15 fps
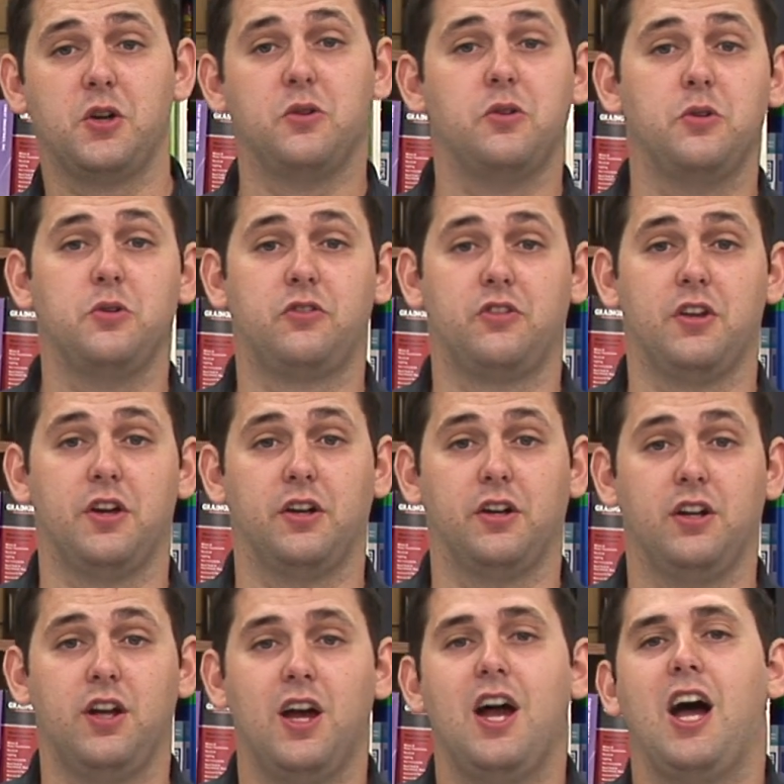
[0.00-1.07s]
newsletter.
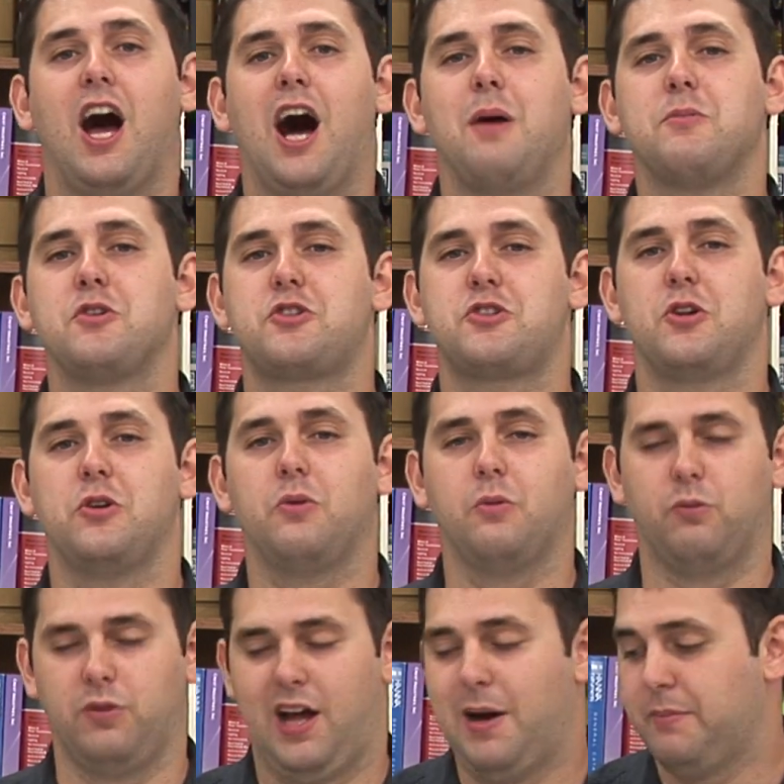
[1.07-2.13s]
I'm gonna show you.
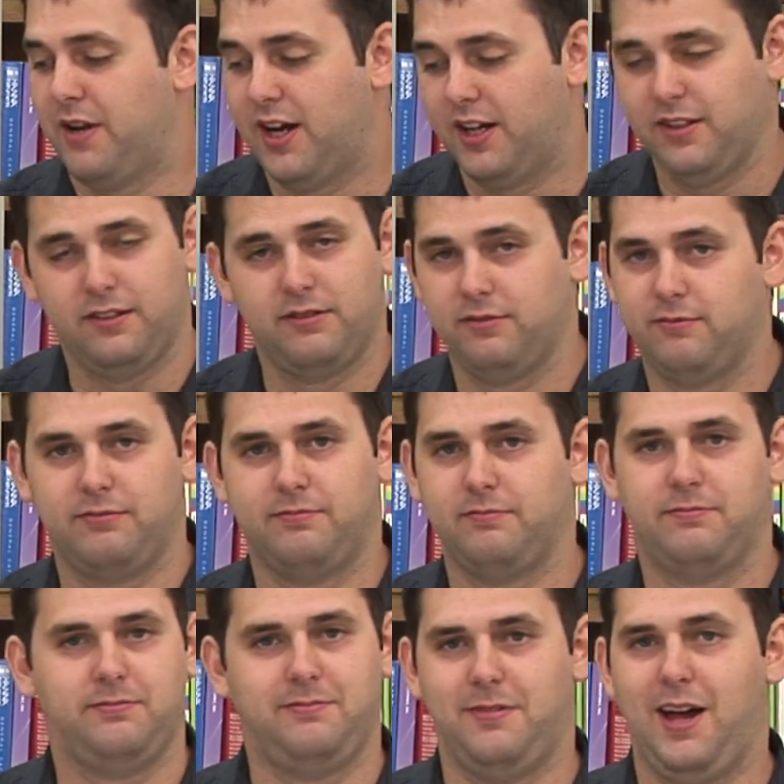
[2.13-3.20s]
Well, I'm not.
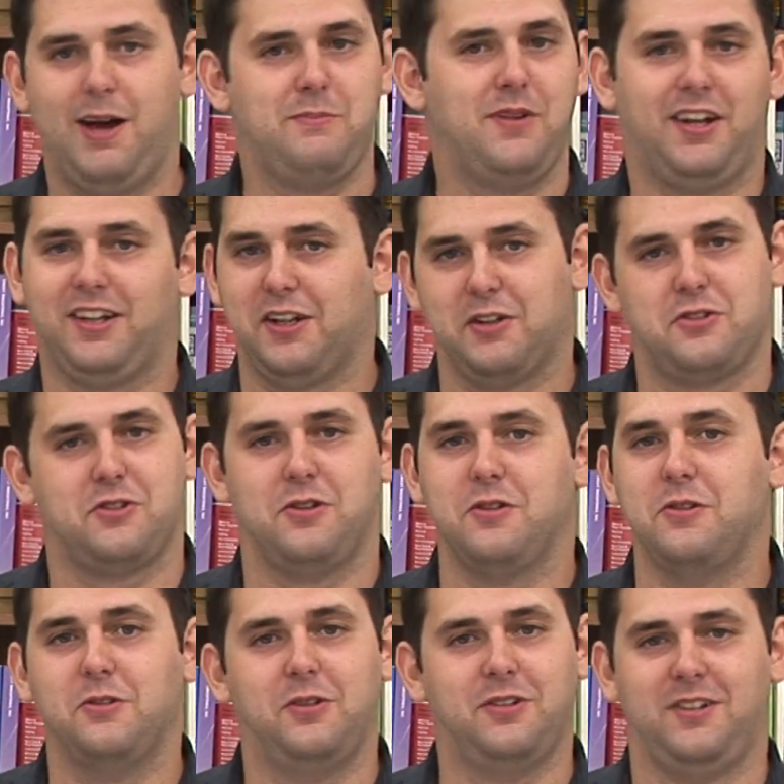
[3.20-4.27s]
I'm not gonna show
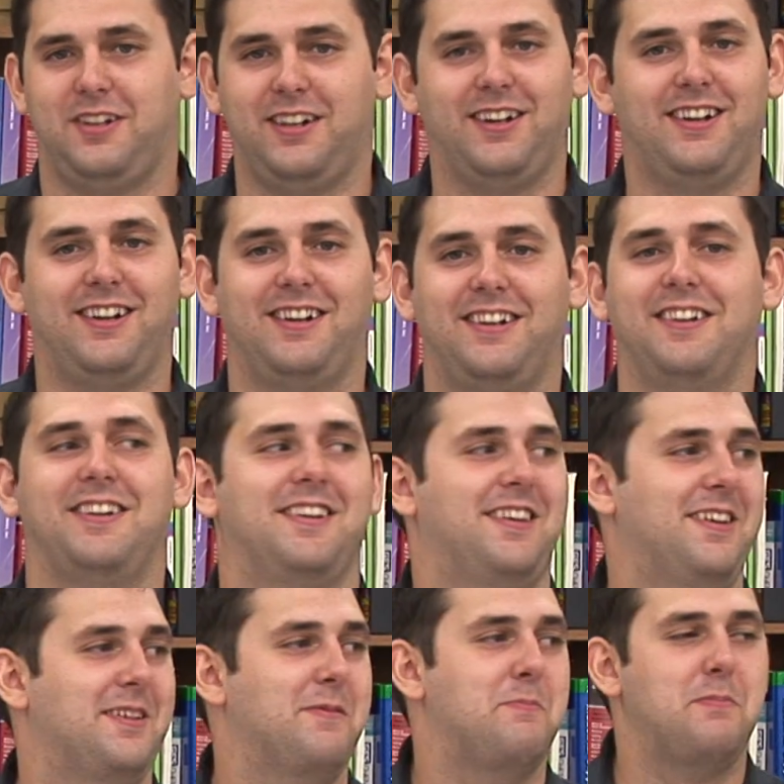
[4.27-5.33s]
you.
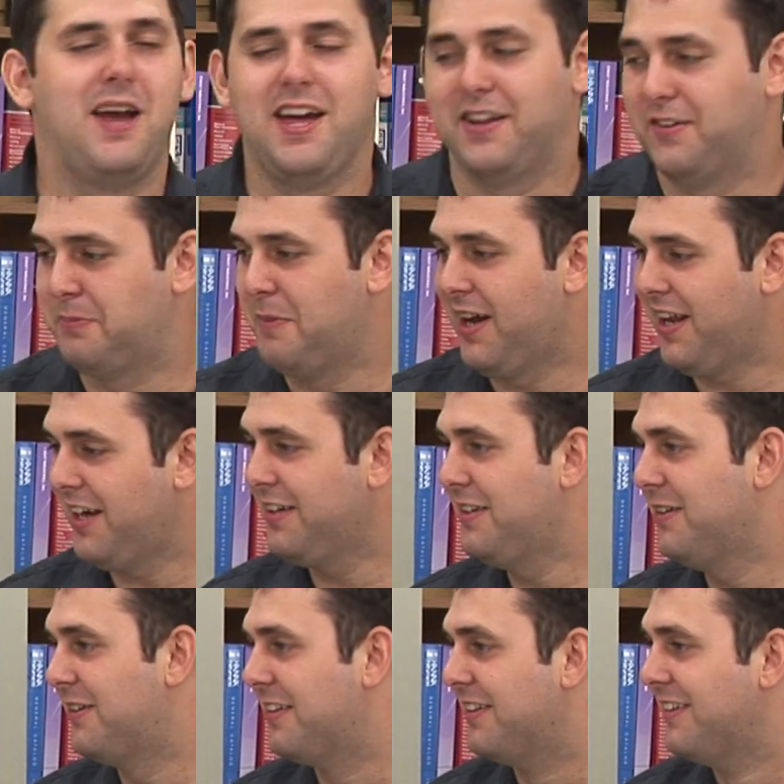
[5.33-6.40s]
Matt is. Matt, how you
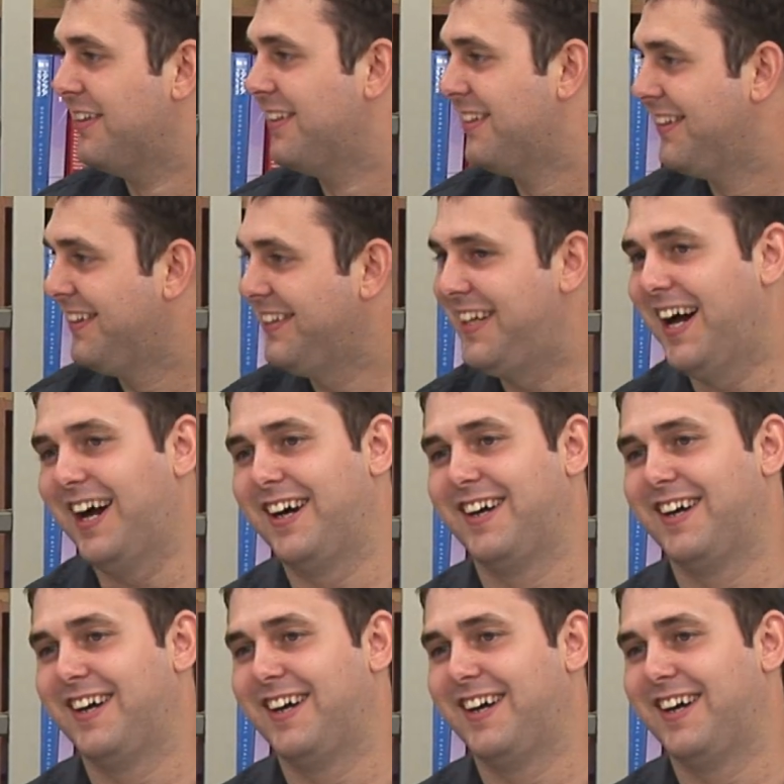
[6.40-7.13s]
doing? Yeah.